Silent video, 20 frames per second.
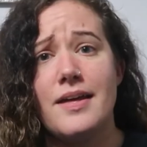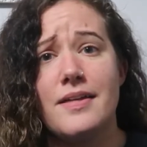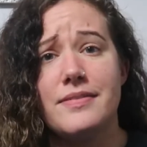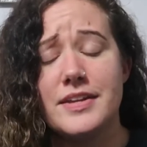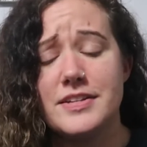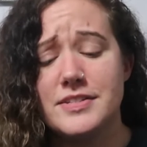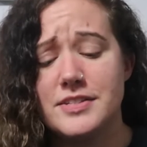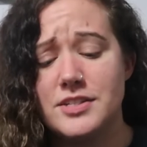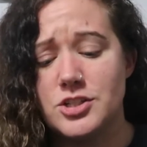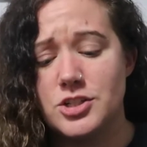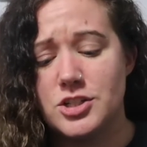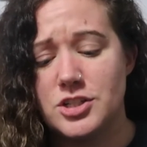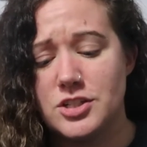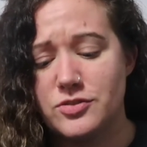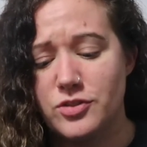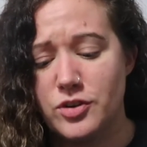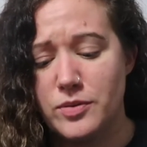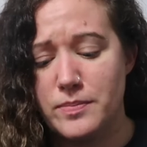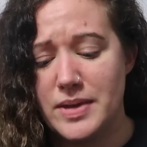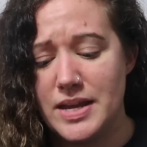This is just
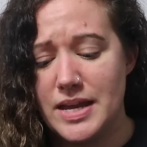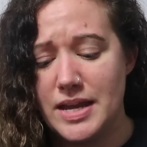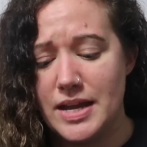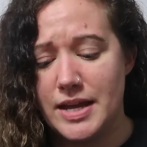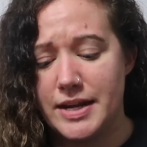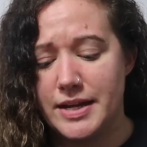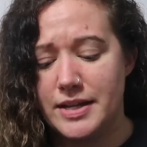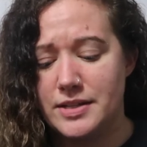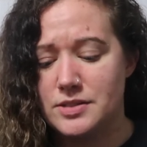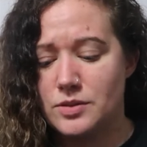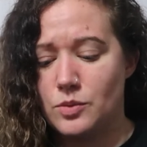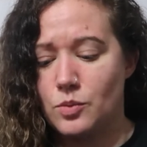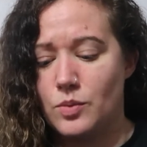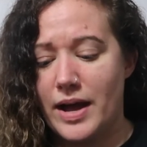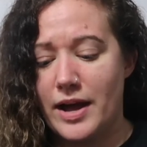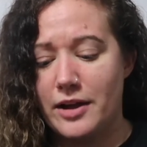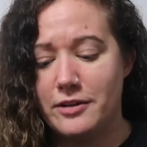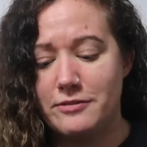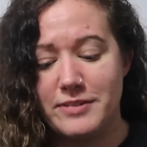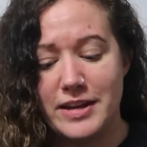for me, and it's
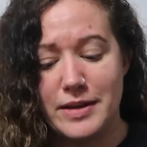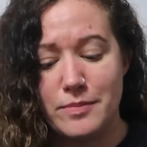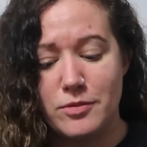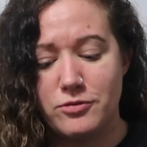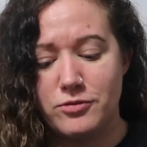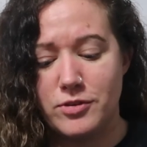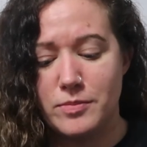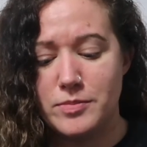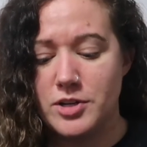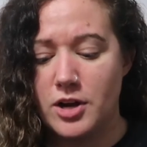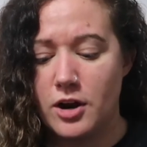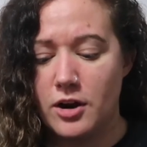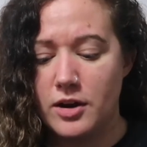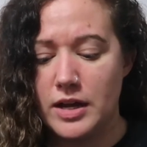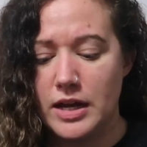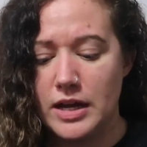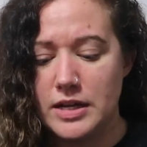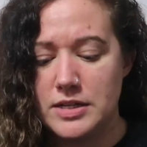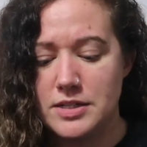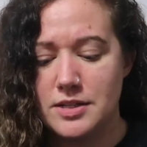Wild Fable from
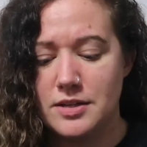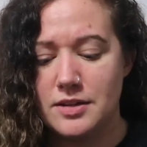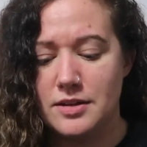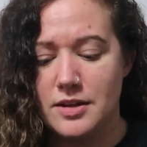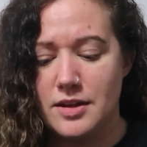Target.